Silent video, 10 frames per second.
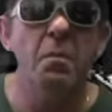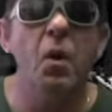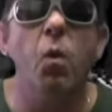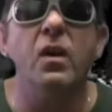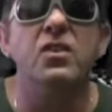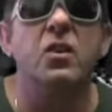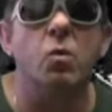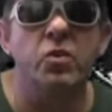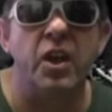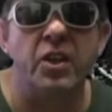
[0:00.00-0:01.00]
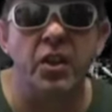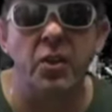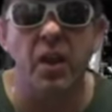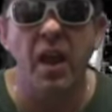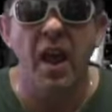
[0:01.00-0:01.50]
But what does it also
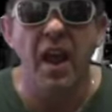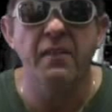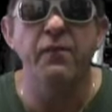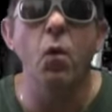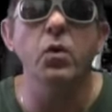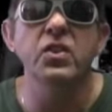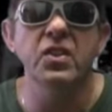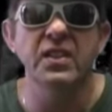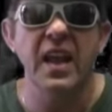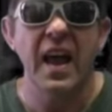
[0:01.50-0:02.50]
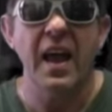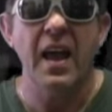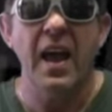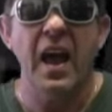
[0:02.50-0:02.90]
do? It forces